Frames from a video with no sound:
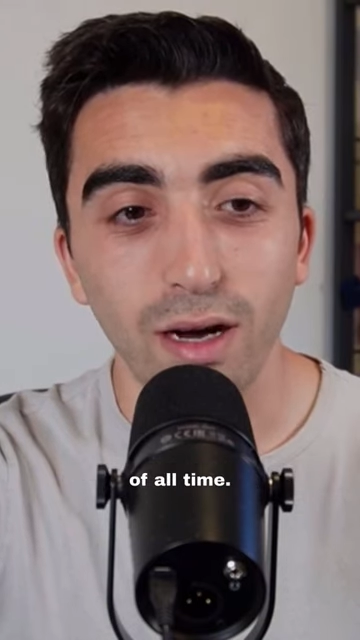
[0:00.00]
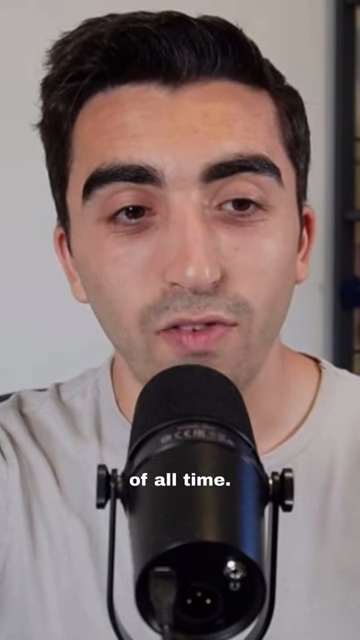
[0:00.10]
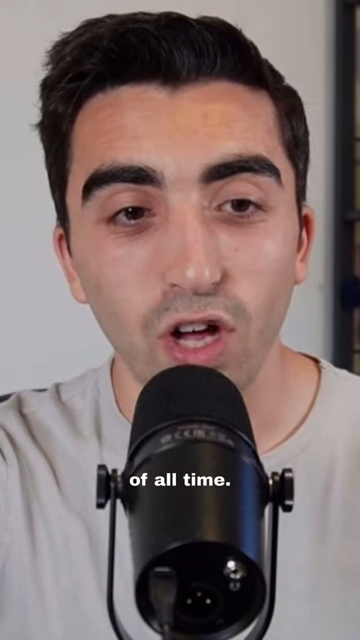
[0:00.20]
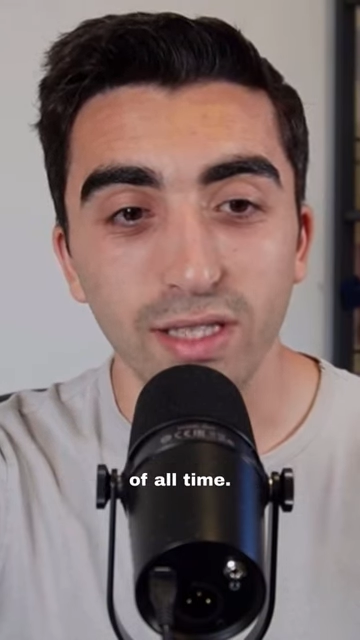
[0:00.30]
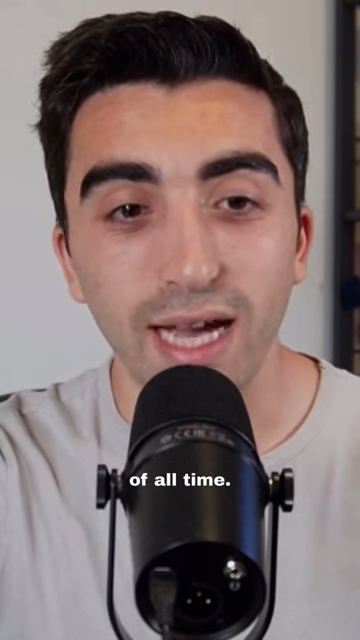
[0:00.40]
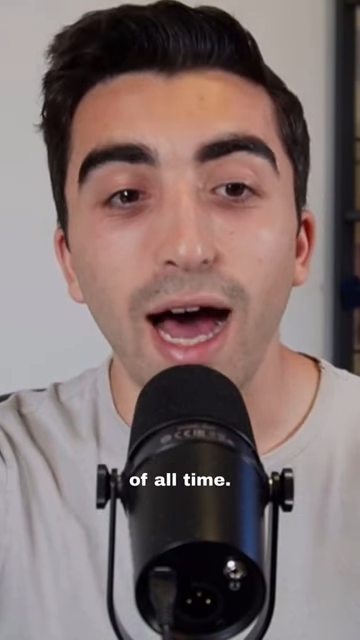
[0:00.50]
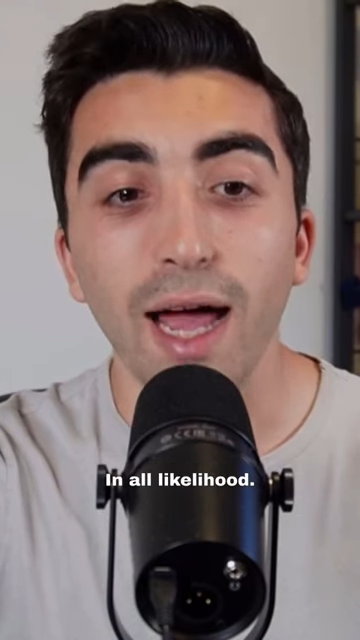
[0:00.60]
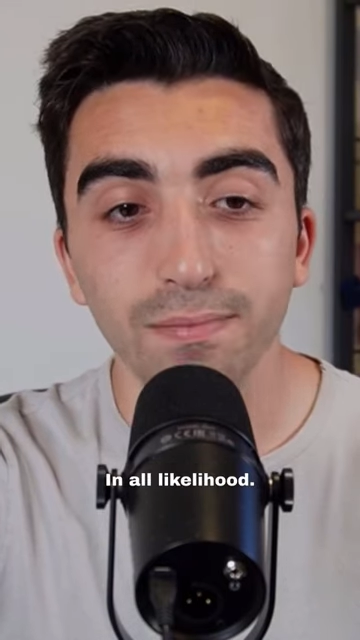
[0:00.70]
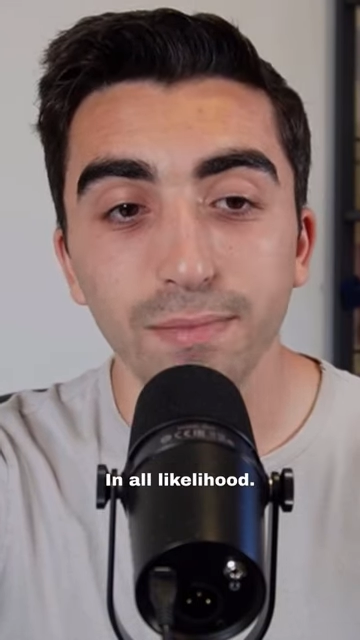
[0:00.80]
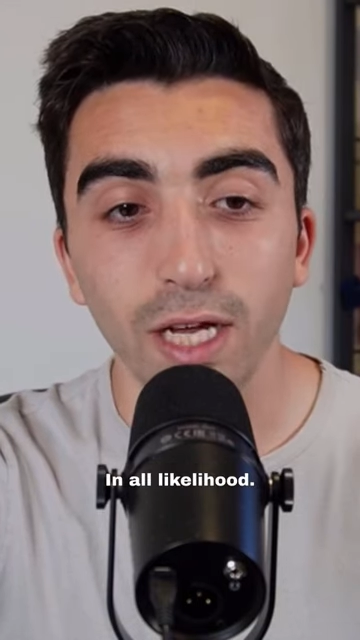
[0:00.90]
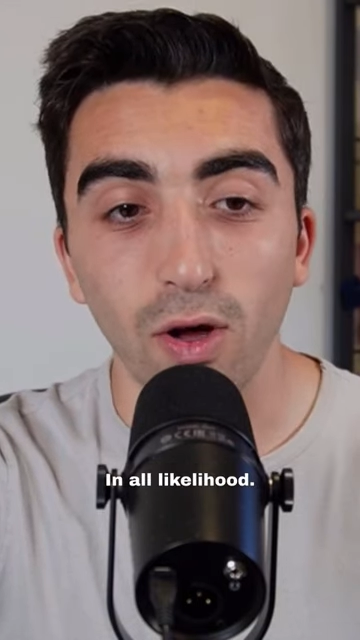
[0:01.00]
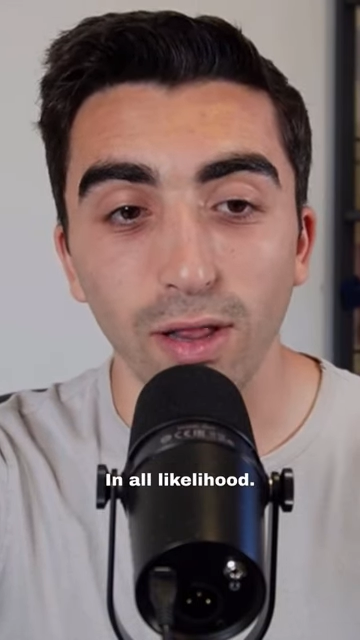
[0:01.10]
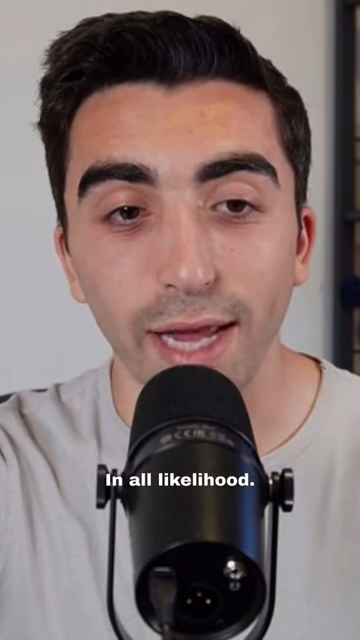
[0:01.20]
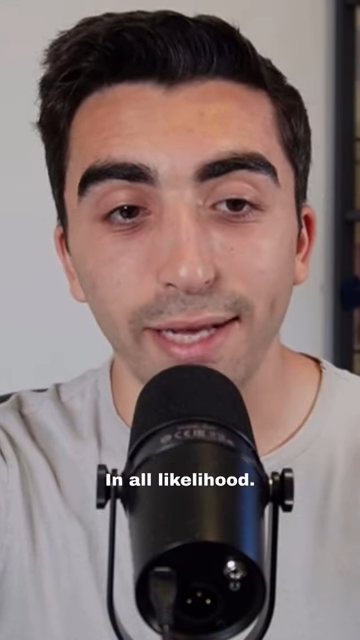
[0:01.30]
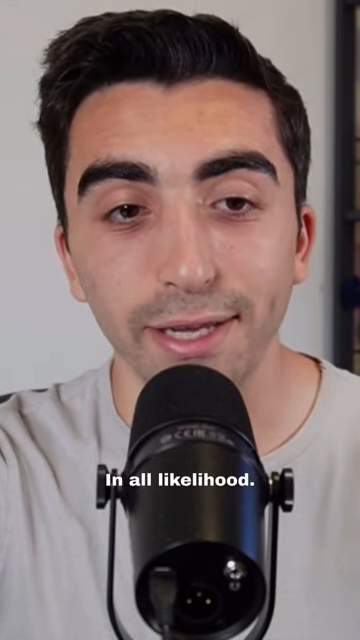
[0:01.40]
of all time, in all
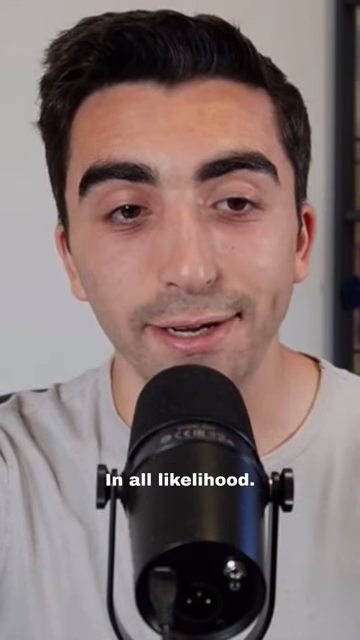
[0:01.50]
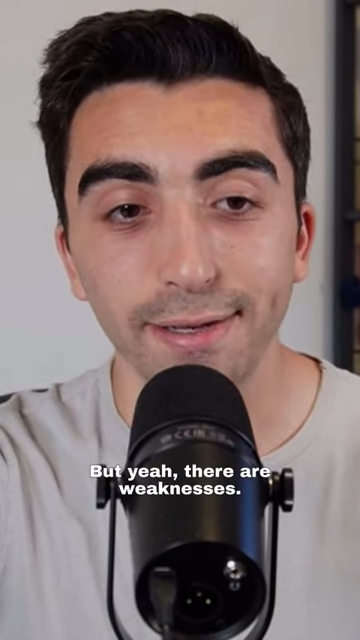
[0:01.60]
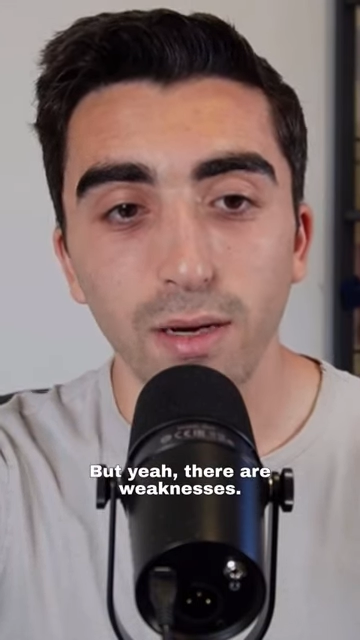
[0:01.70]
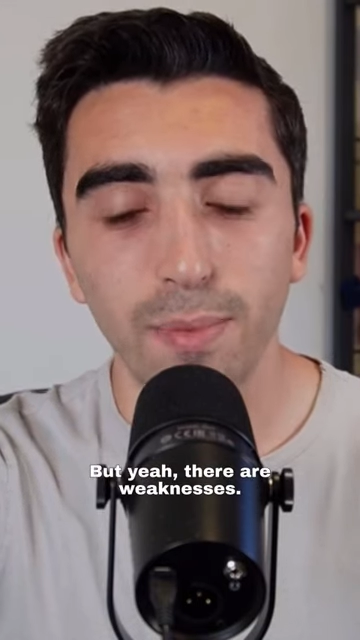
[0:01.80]
likelihood.